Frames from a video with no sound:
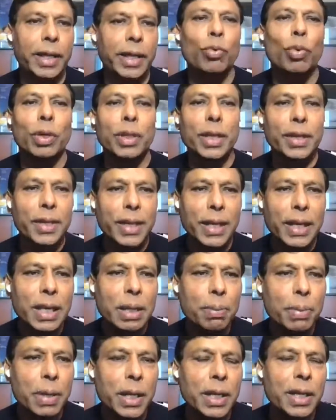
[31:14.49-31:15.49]
and what they
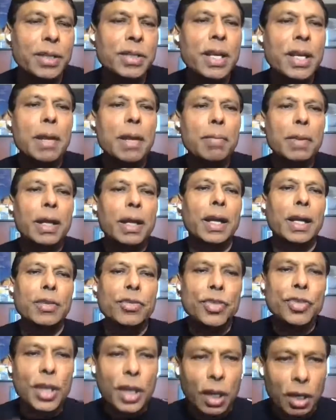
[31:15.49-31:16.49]
really mean is
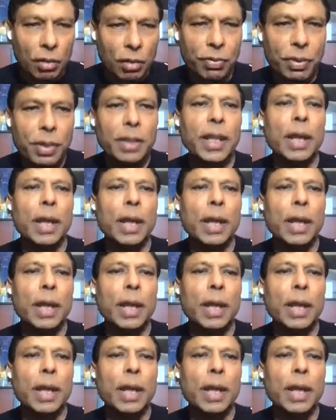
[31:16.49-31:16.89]
conserve.